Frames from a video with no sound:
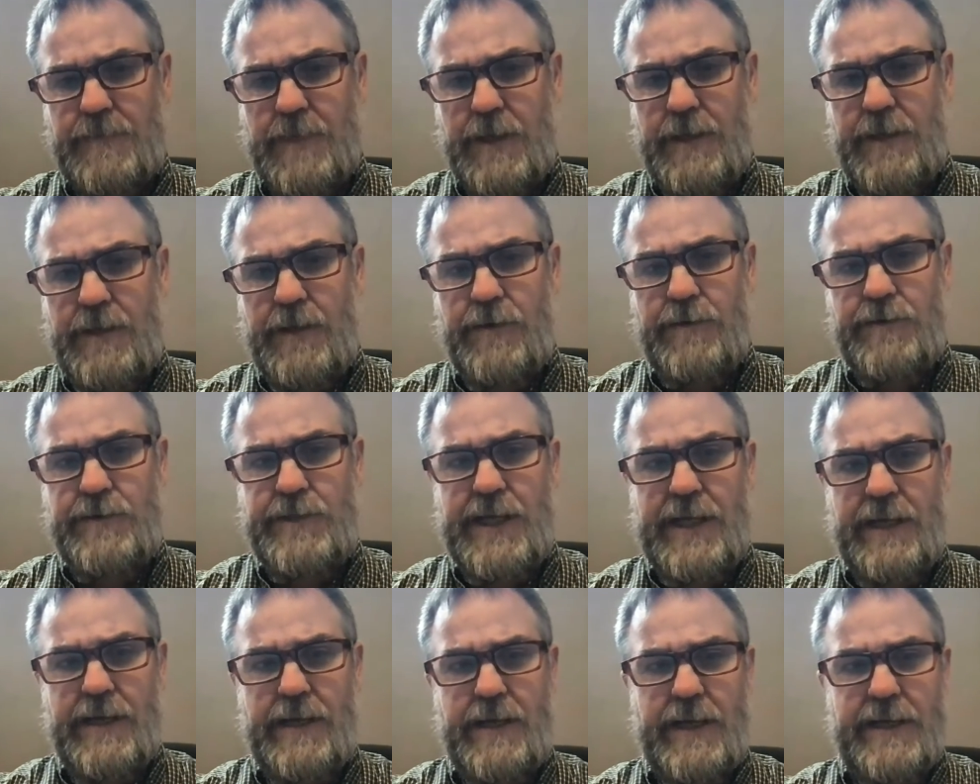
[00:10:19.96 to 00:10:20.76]

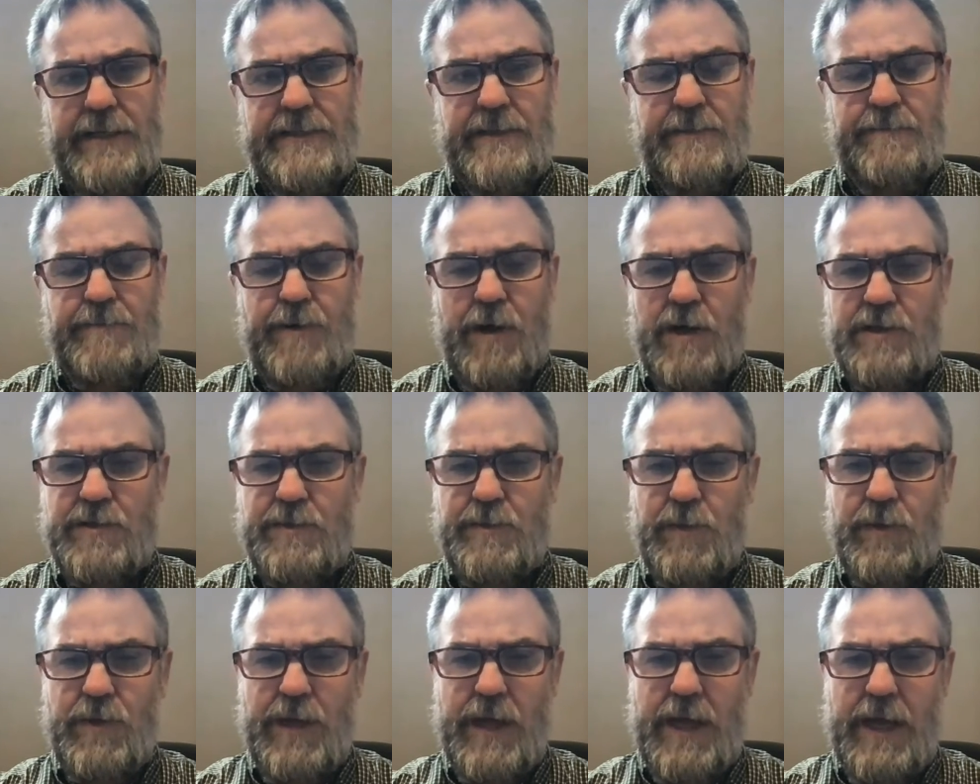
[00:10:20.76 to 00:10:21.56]
is it
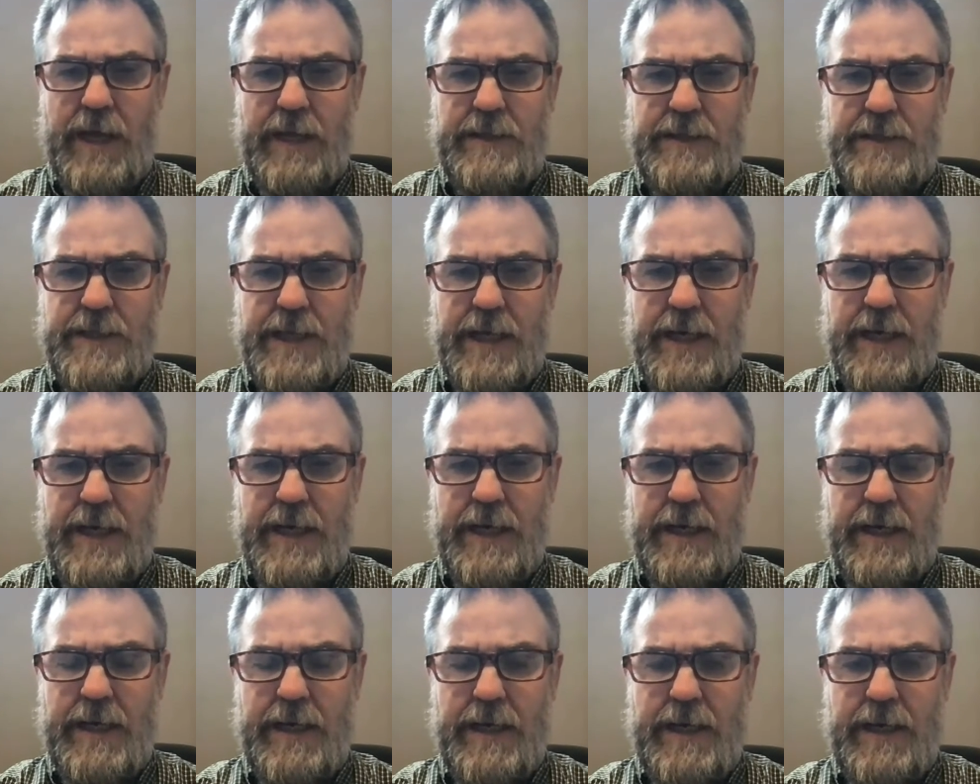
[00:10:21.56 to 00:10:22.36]
possible
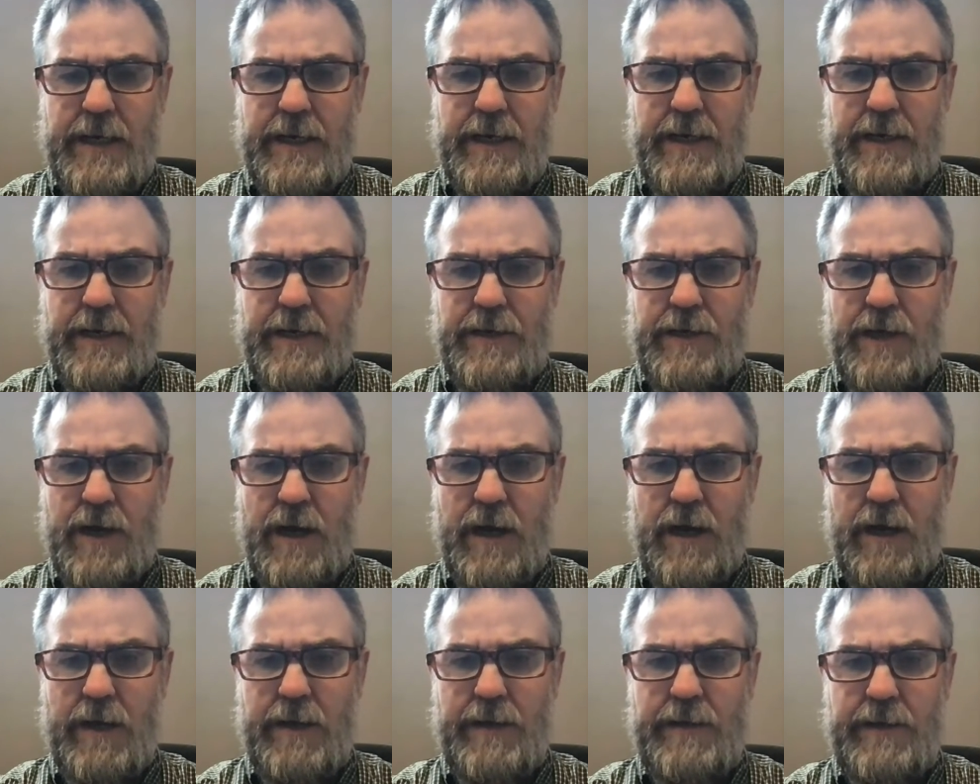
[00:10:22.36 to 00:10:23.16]
that
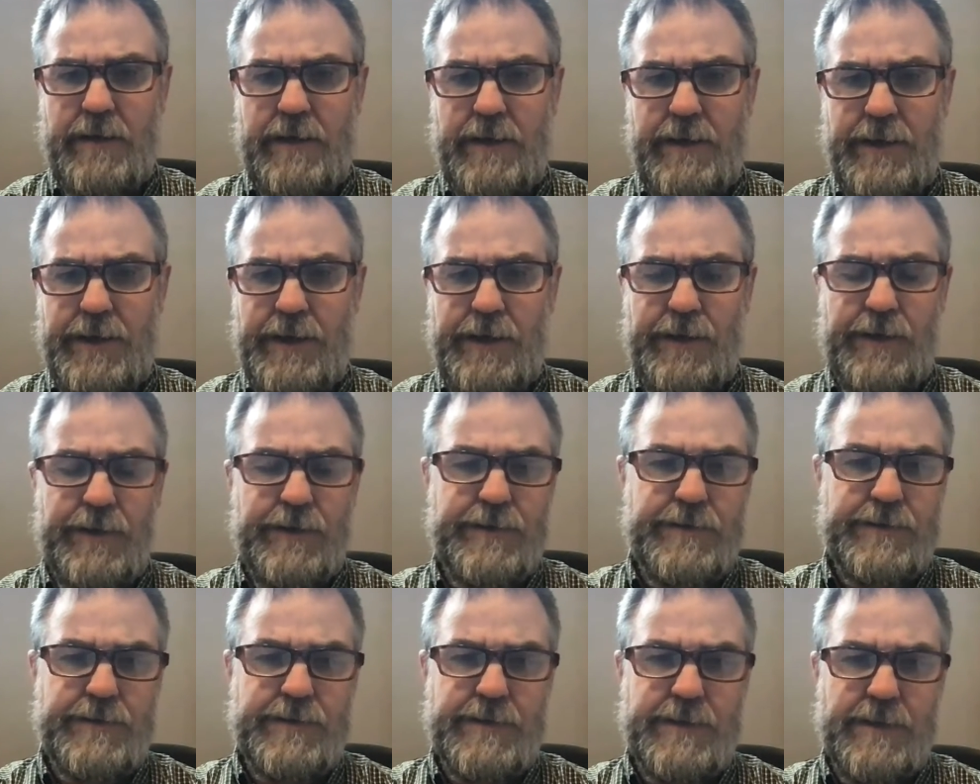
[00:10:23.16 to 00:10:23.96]
God
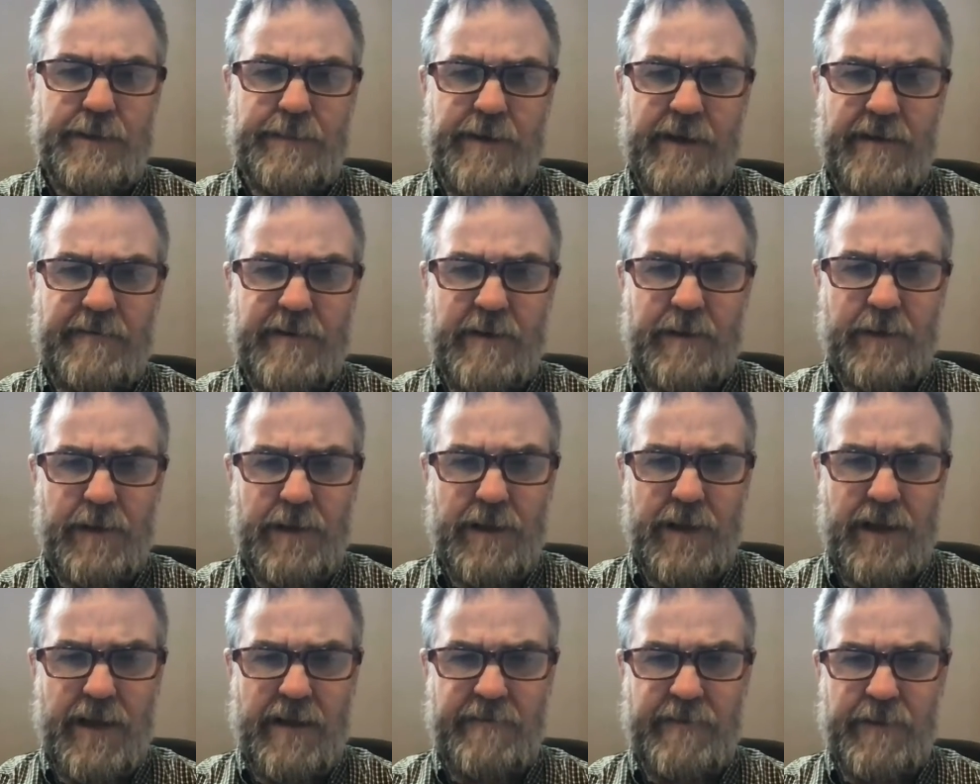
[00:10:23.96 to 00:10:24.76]
used some
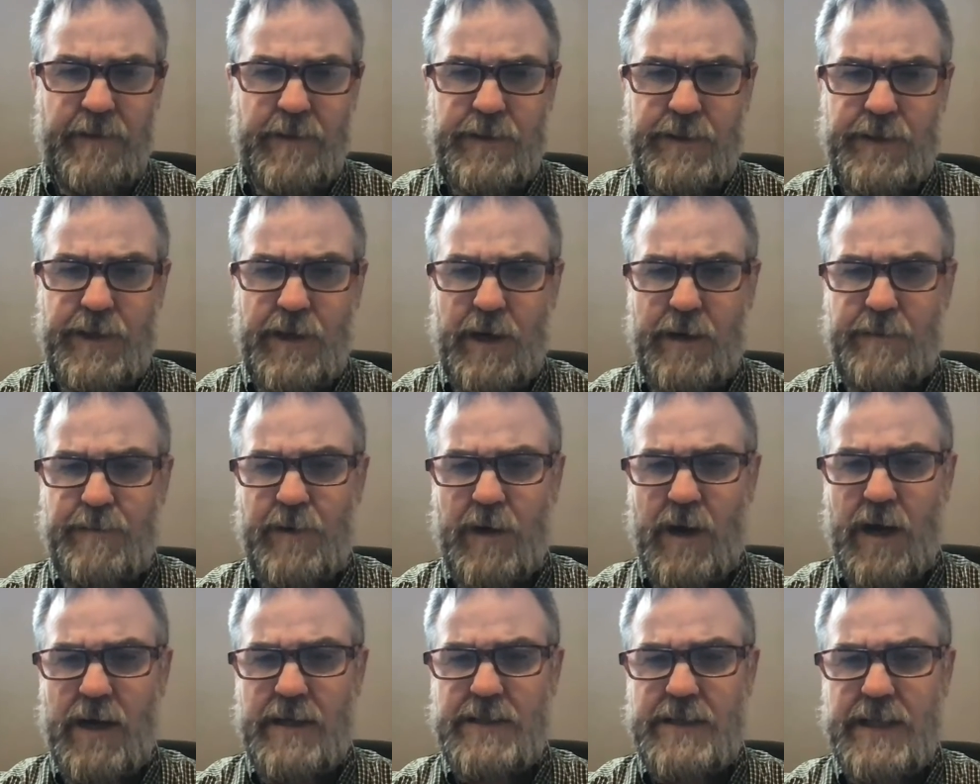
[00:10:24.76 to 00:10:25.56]
evolutionary
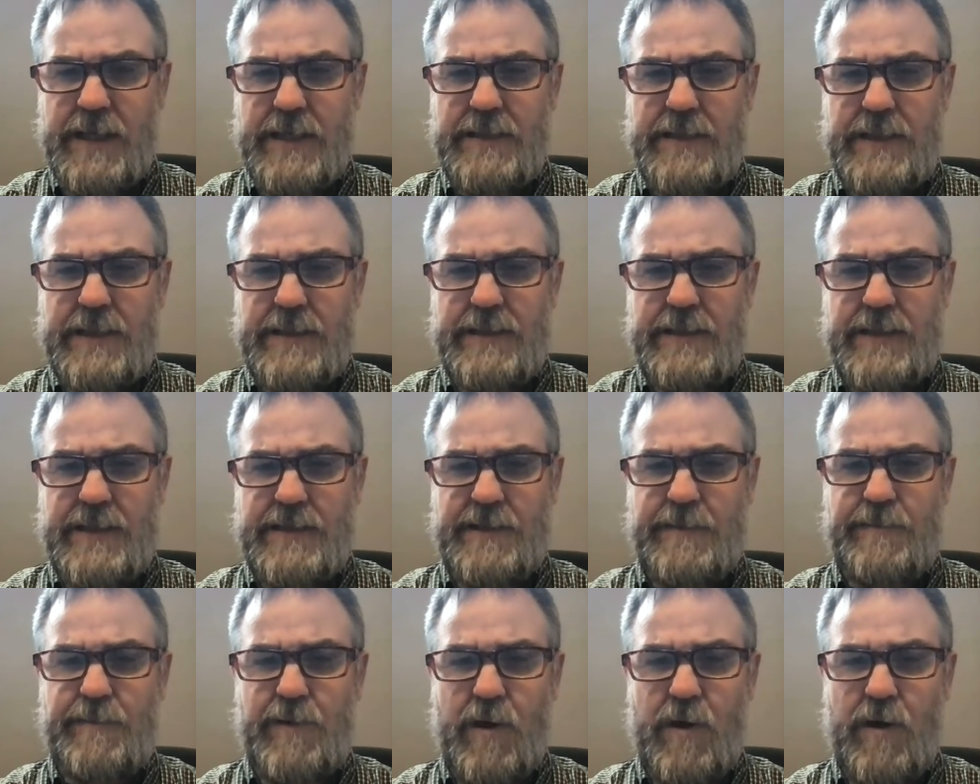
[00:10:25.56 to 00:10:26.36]
processes
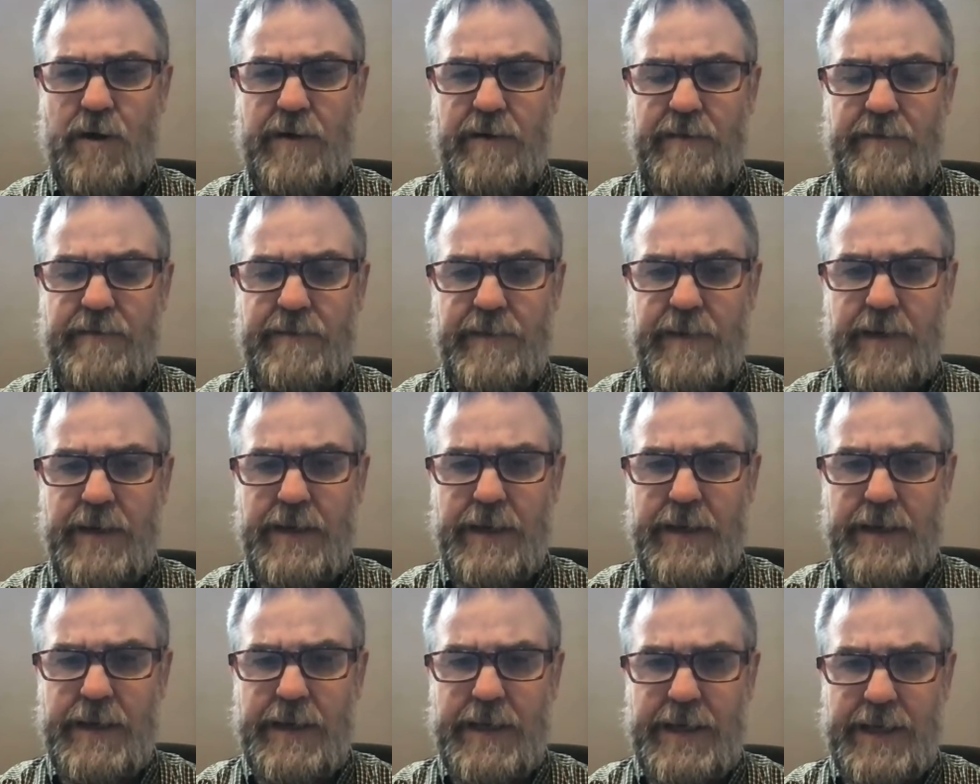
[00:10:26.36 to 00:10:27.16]
as a part of
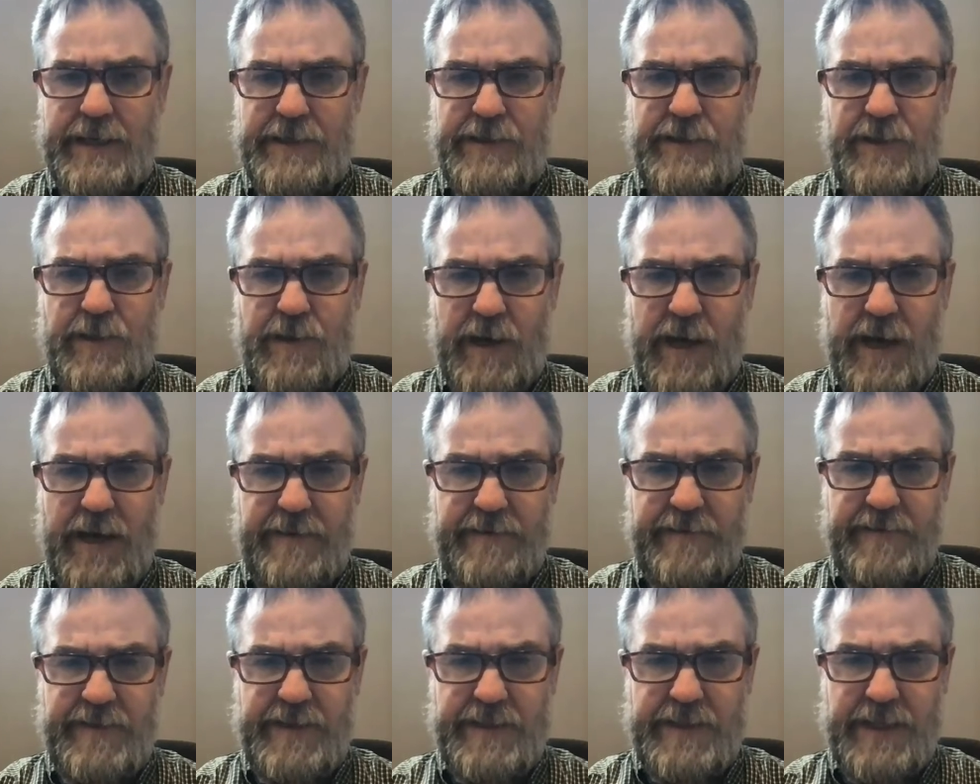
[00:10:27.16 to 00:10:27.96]
his
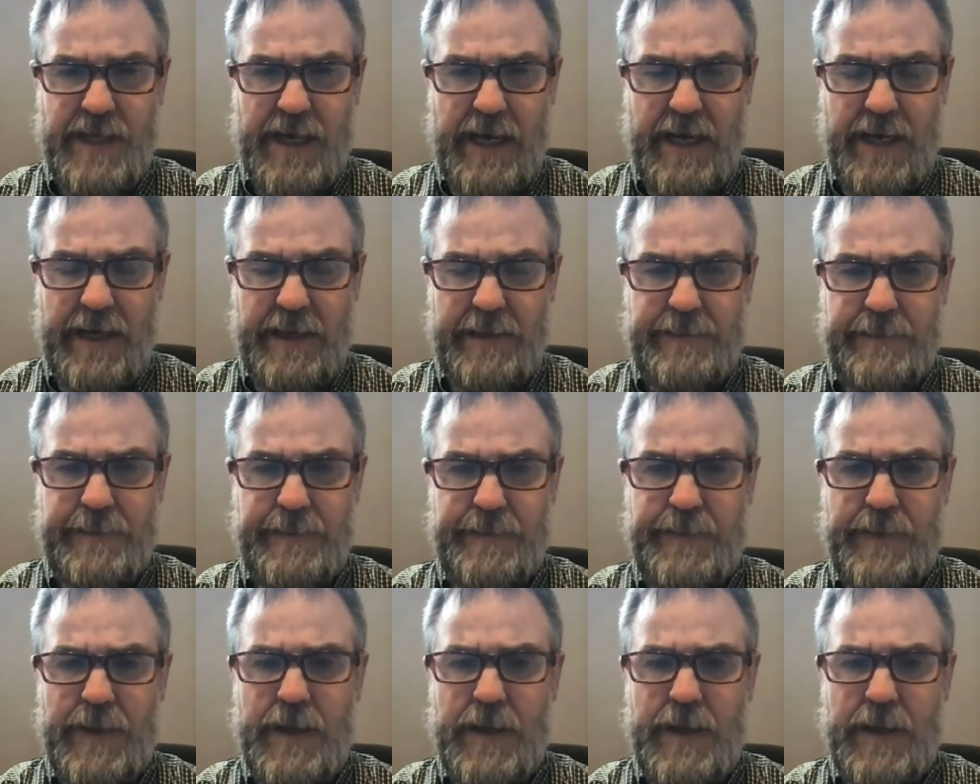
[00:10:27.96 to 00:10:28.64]
creative design?